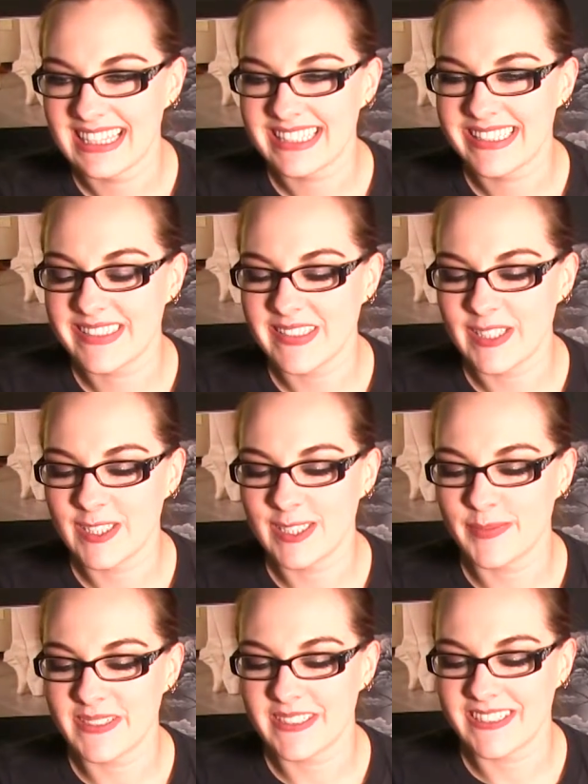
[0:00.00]
"Excuse
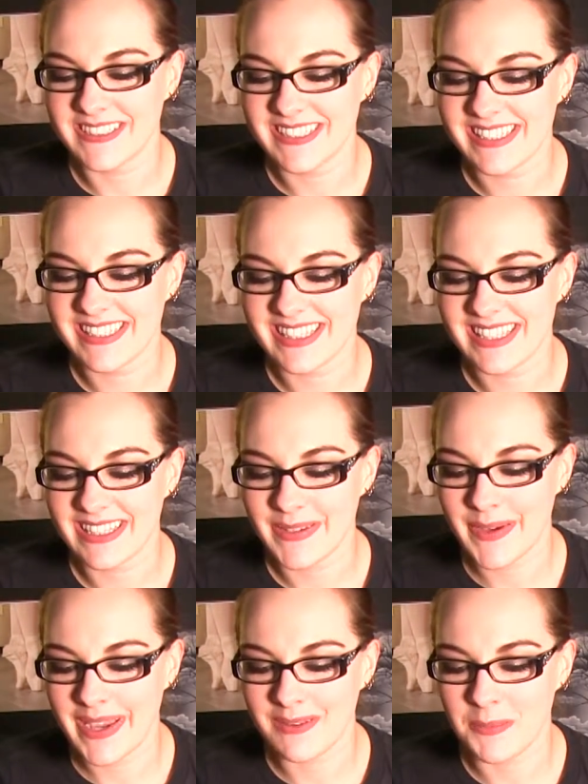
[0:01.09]
me, nurse, can you
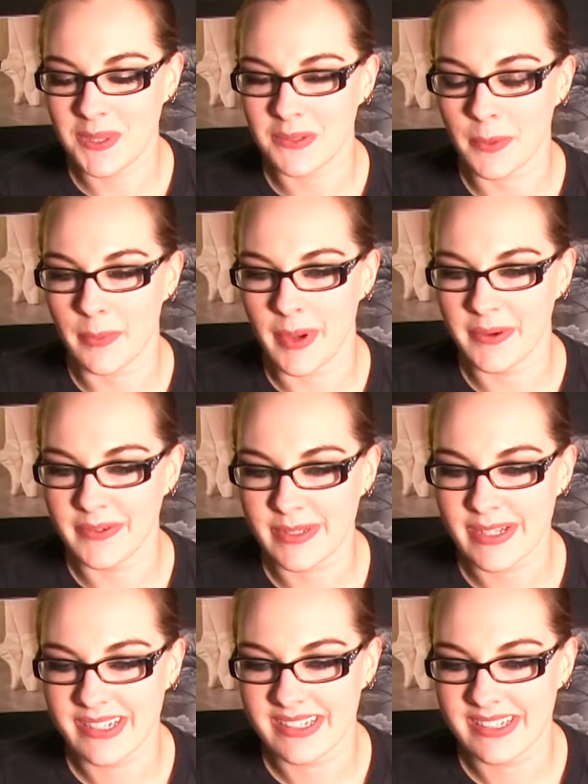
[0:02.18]
hand me the remote?